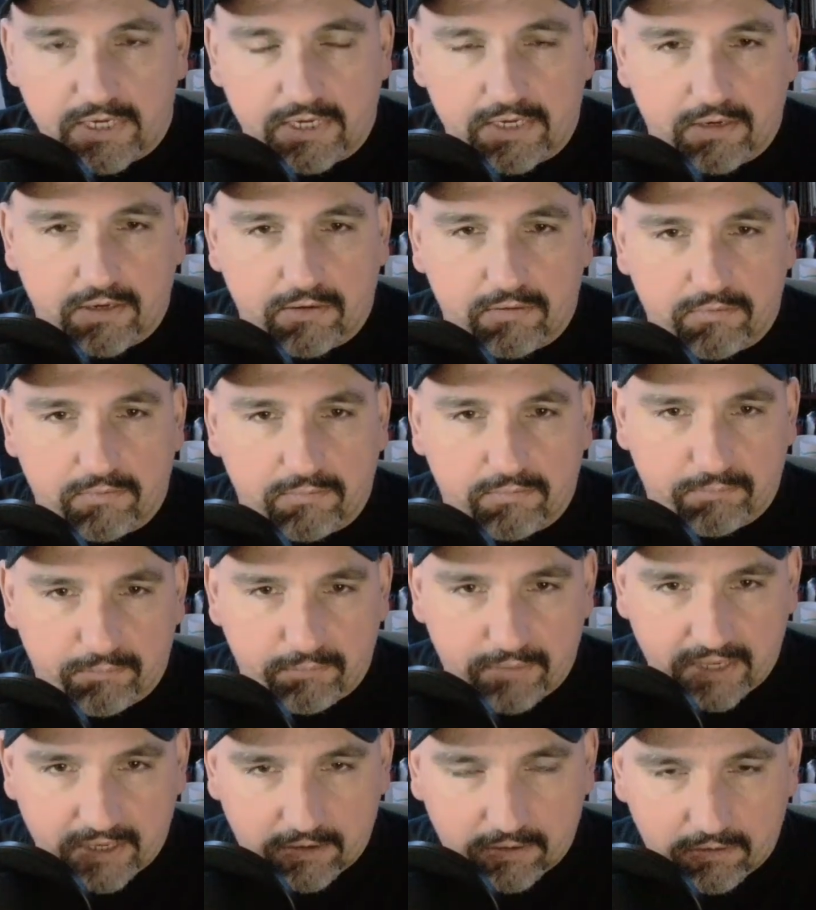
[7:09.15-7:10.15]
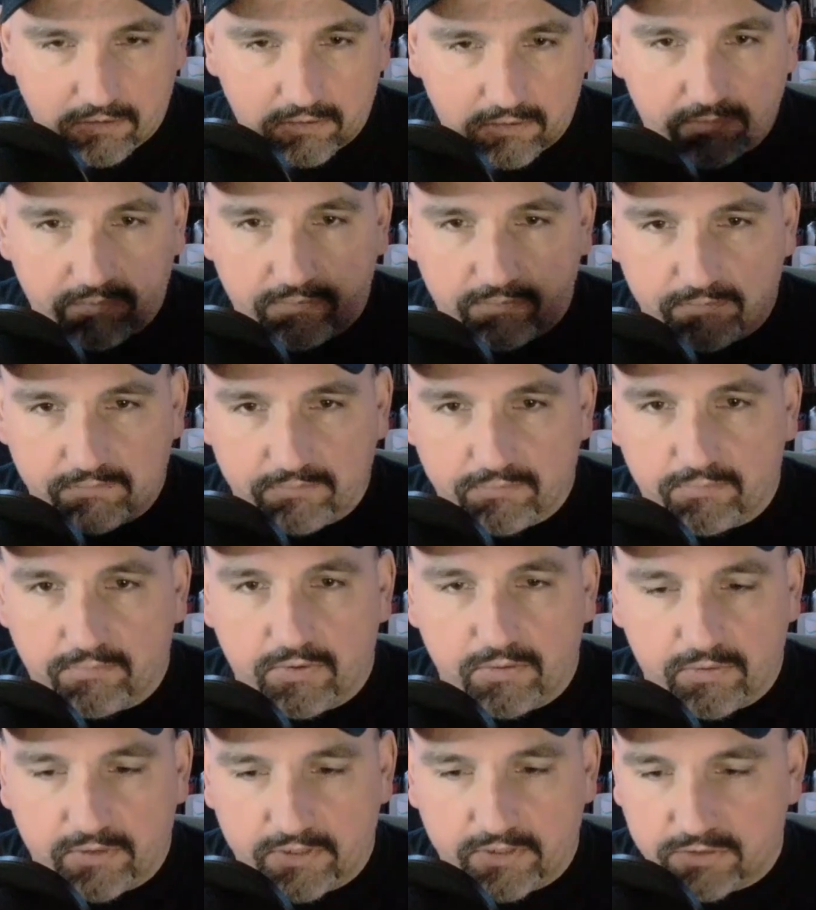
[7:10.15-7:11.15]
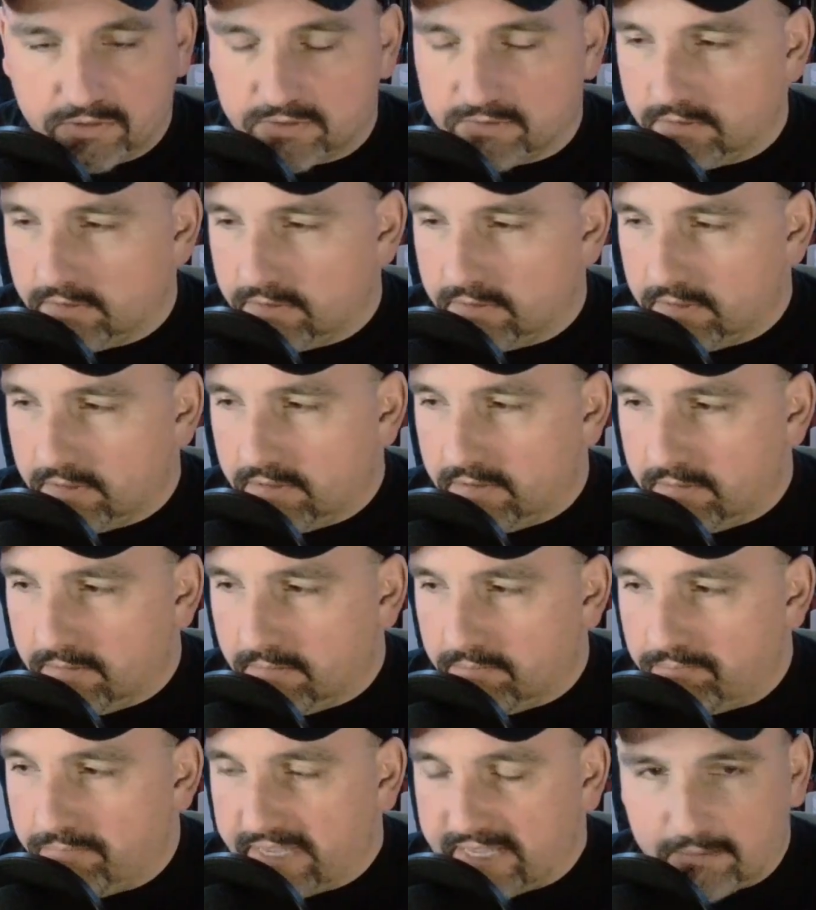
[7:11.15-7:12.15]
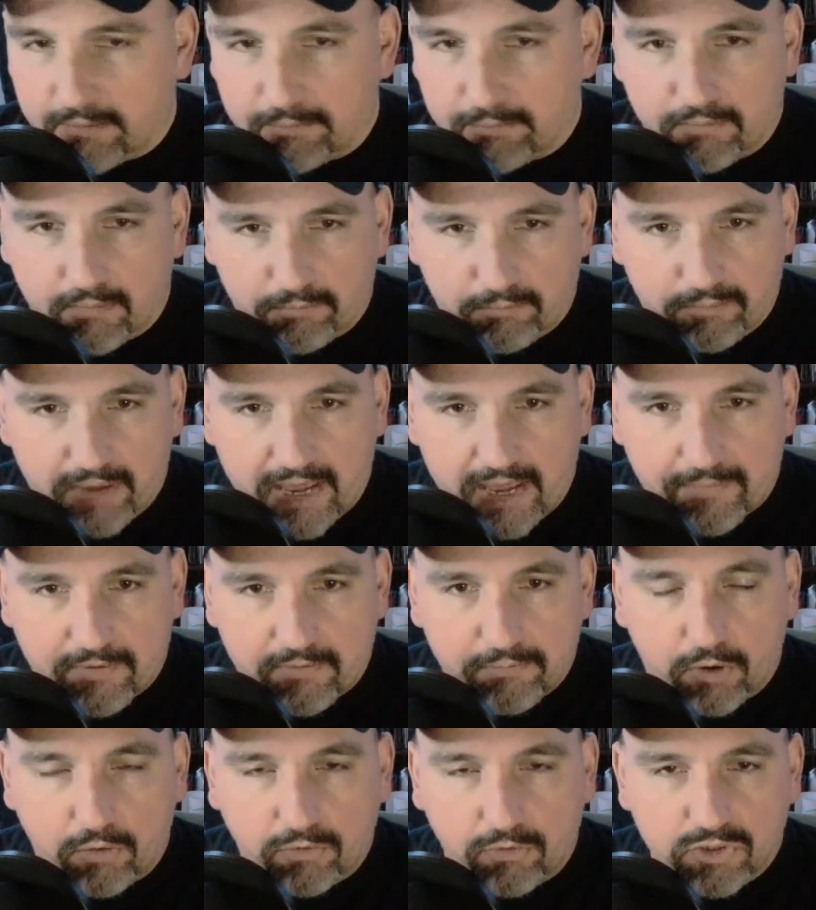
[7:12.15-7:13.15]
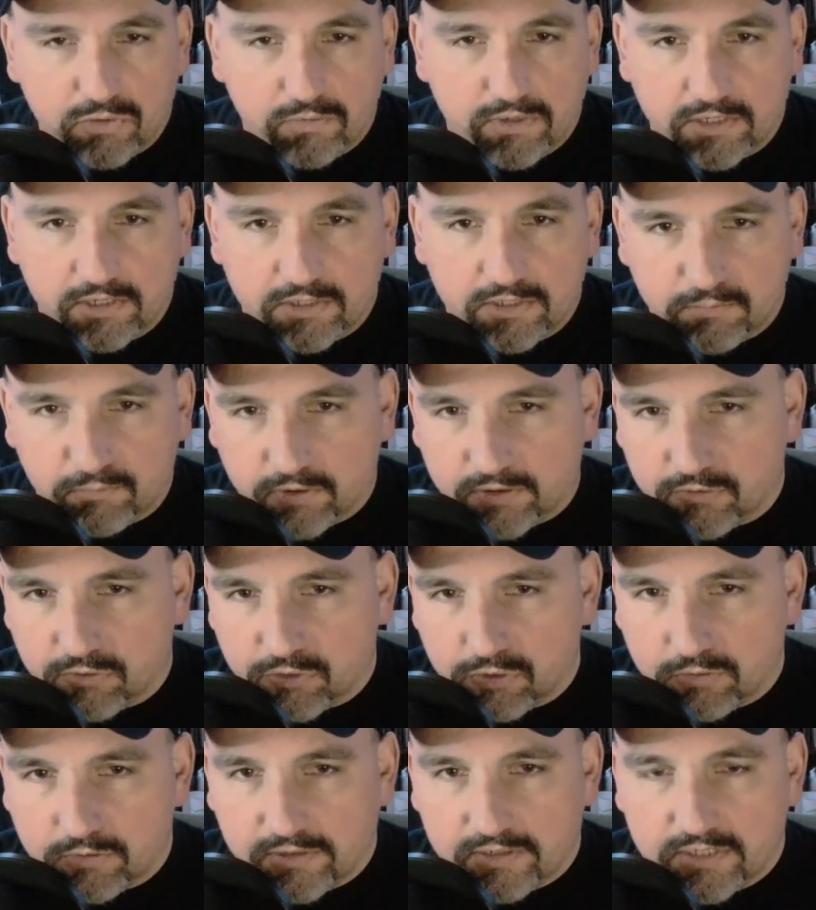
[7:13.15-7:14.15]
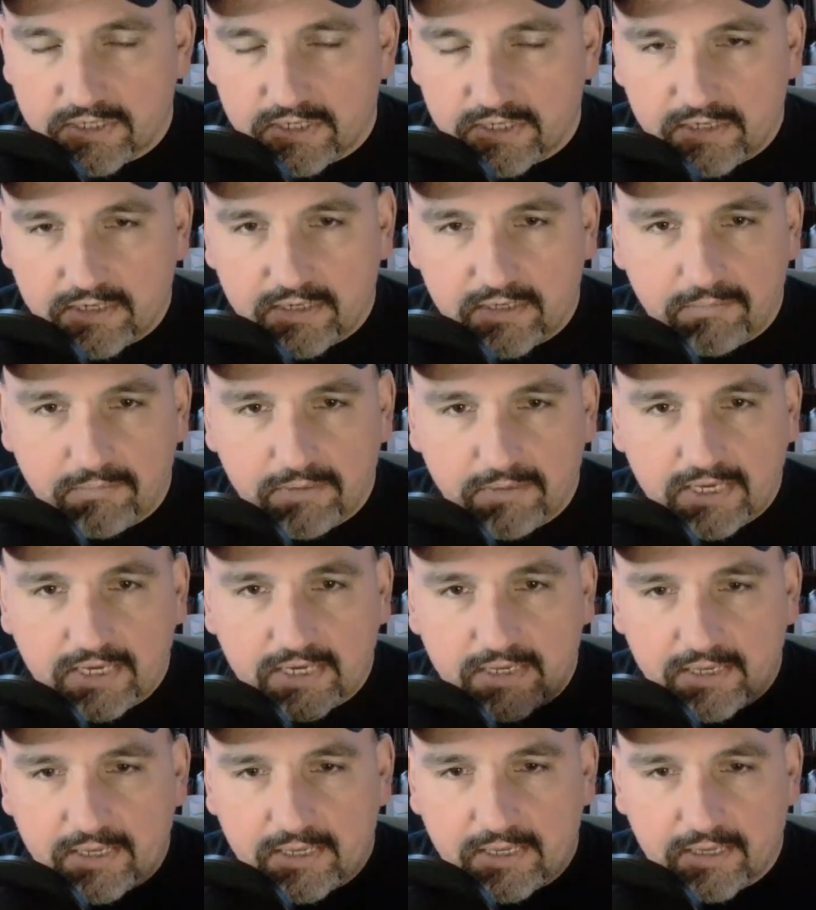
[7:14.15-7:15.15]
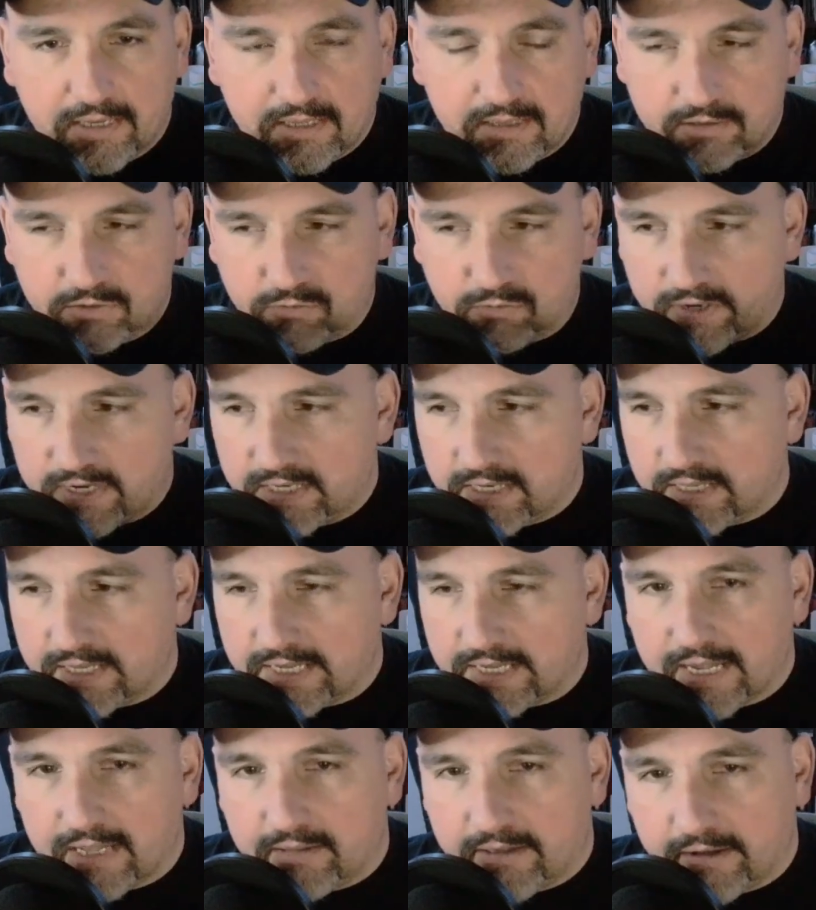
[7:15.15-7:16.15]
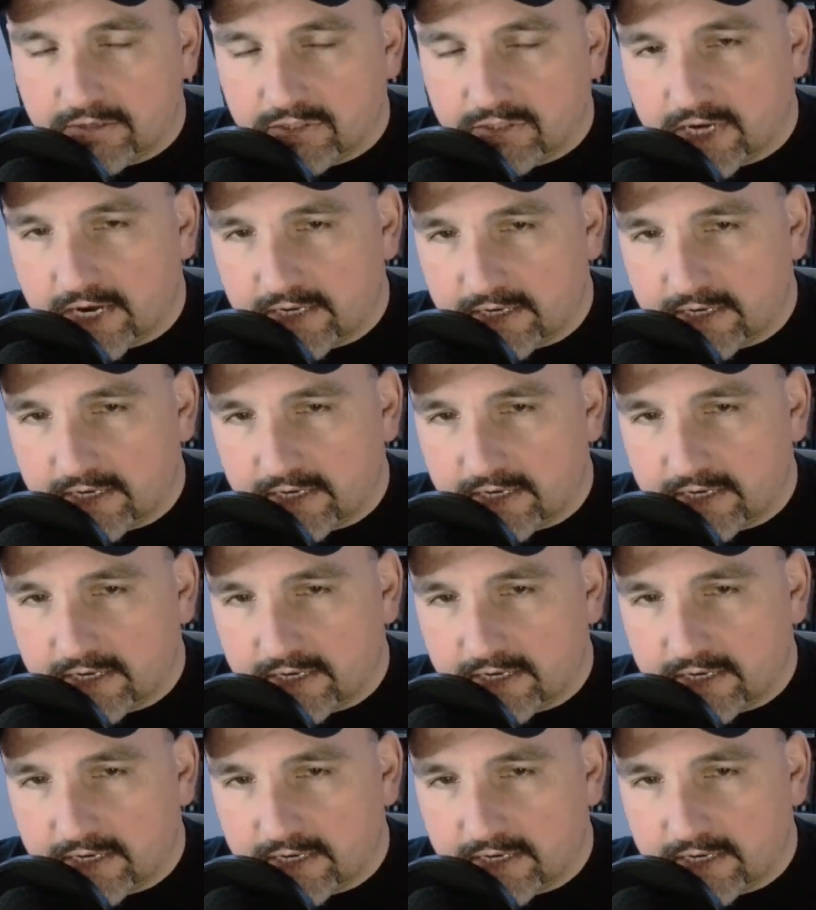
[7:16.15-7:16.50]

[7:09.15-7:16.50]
You know Bill is making paper boats with his brother Georgie in the beginning, and it's raining like hell outside,